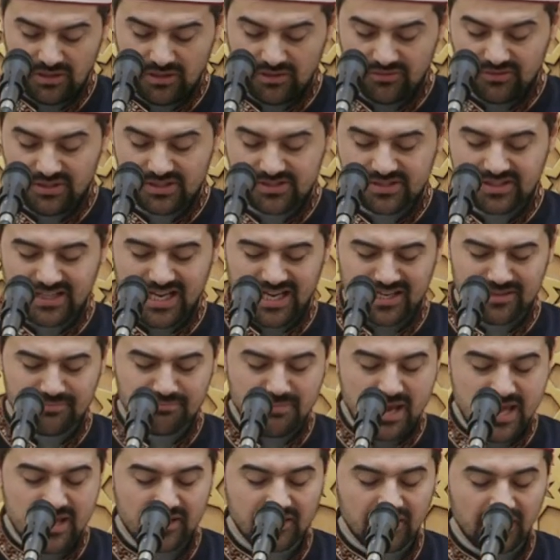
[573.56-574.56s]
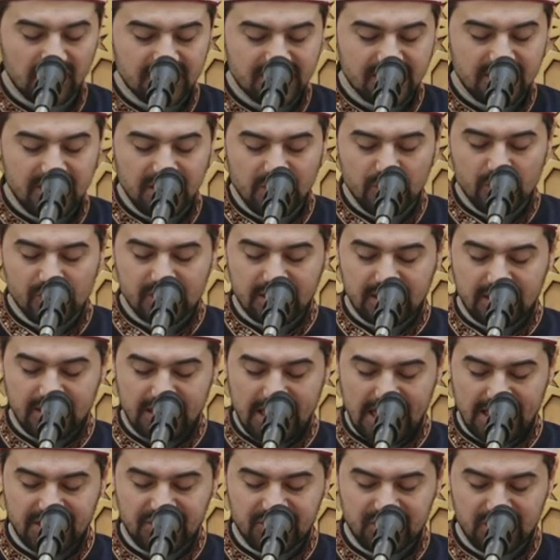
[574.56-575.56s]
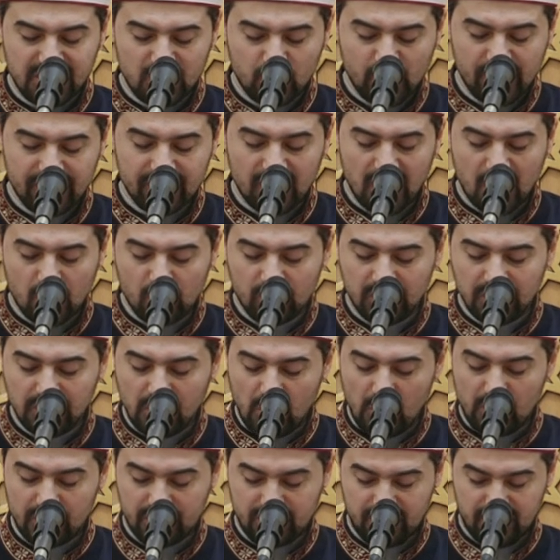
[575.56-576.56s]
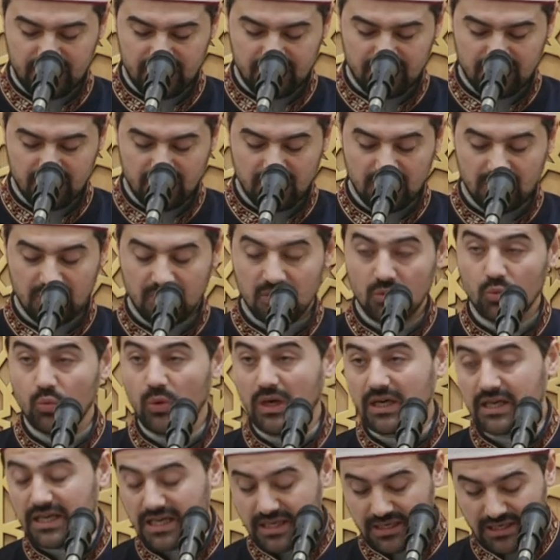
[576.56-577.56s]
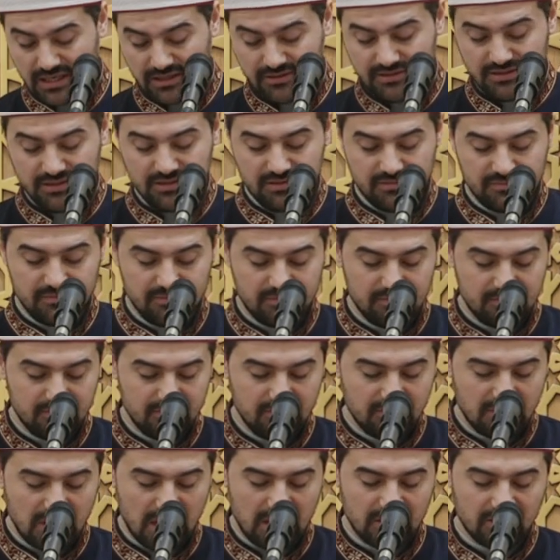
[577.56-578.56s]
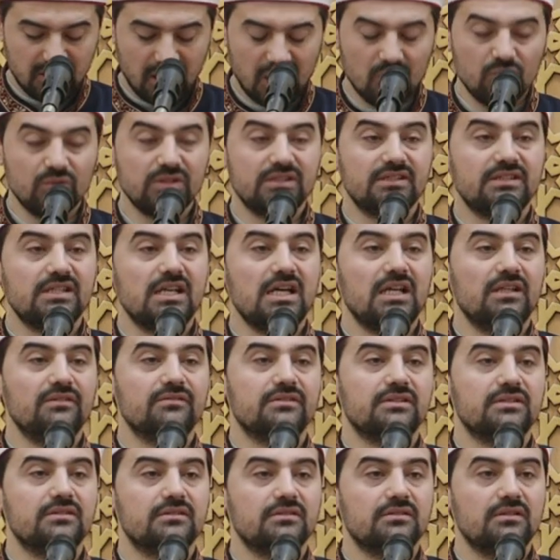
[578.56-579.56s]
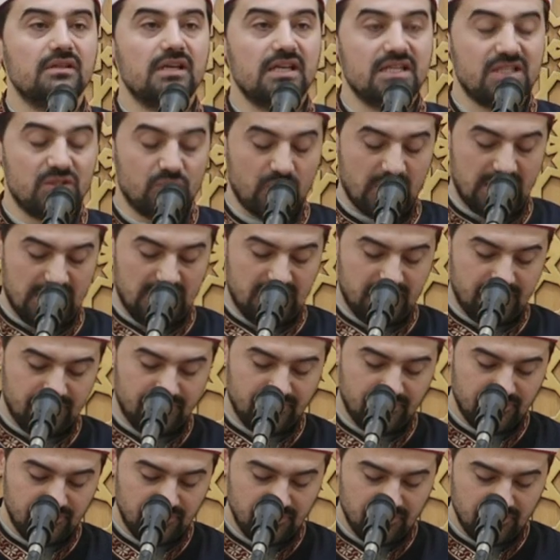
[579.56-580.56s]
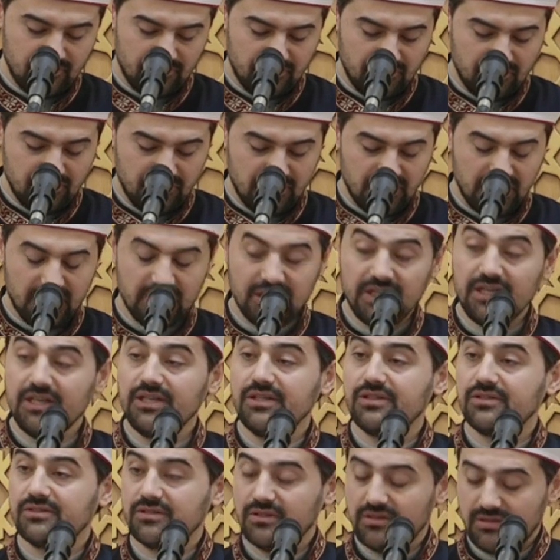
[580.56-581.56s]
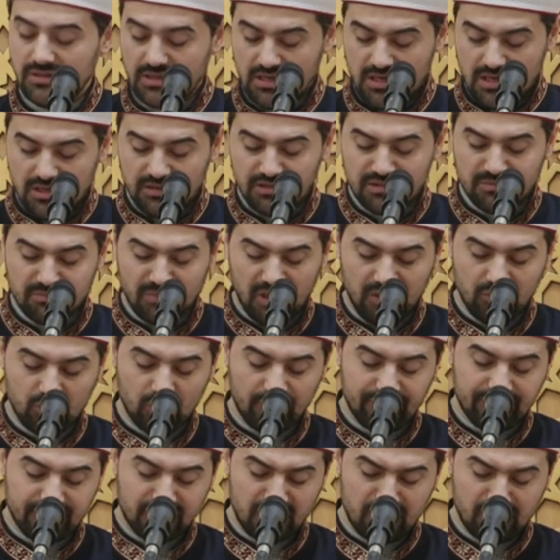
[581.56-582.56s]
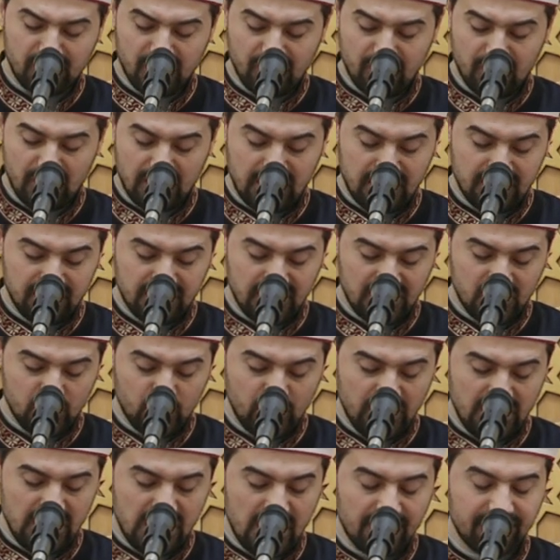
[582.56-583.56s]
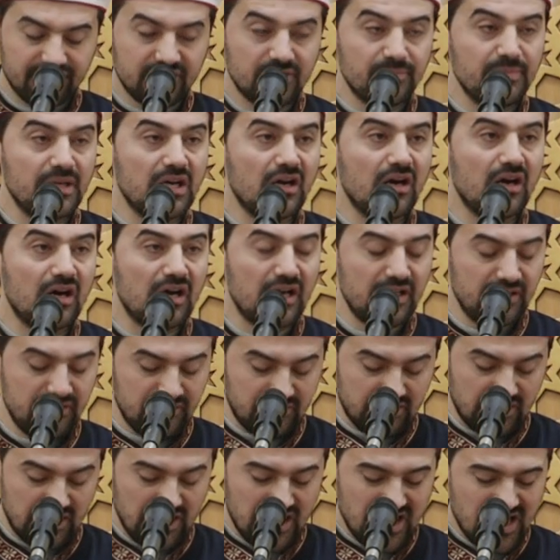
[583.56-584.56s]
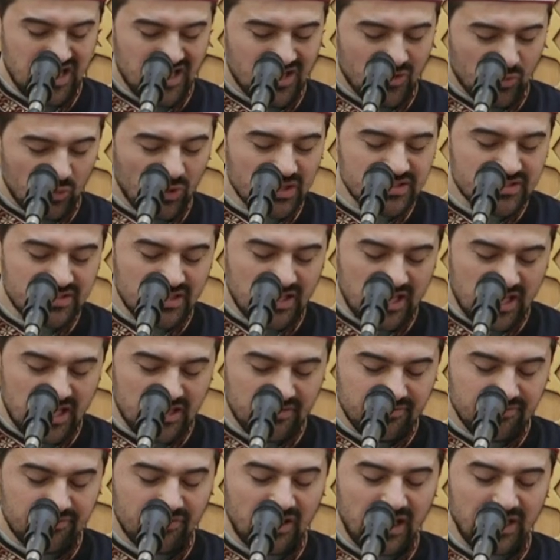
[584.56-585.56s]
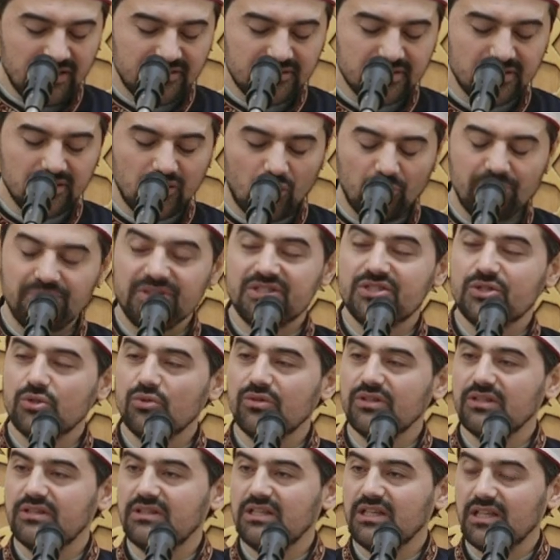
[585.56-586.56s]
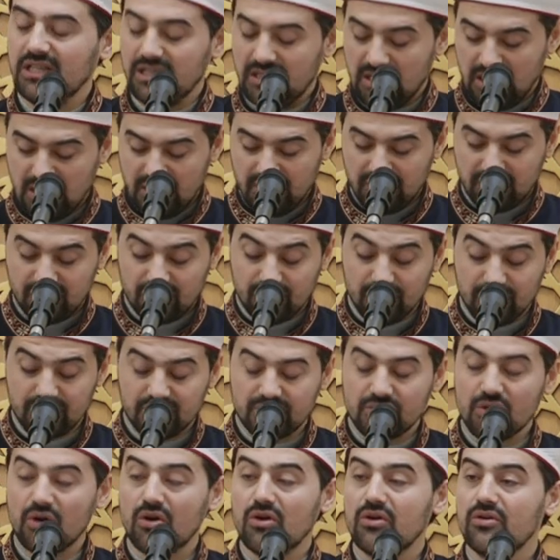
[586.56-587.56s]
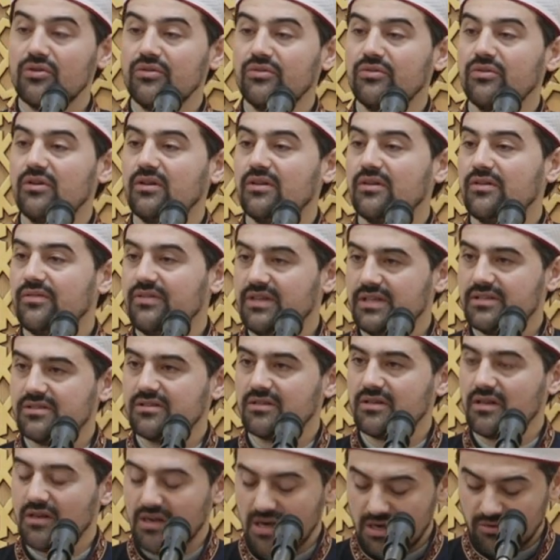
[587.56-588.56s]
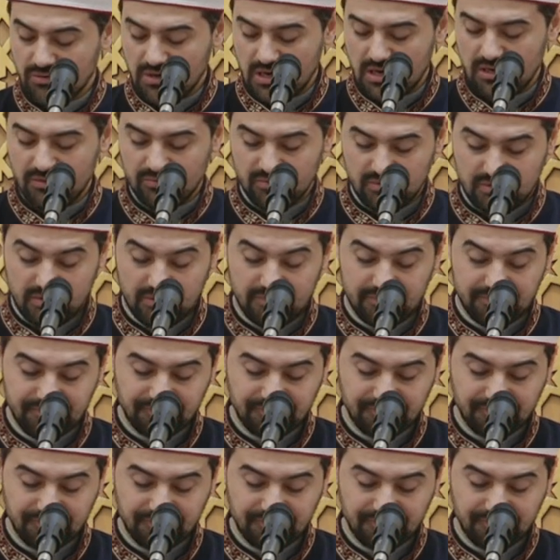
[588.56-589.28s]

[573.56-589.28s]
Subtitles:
This can make us lose connection with our Lord, one another, and ourselves as well. Here, the month of Ramadan that we left behind was a vital opportunity to turn this around.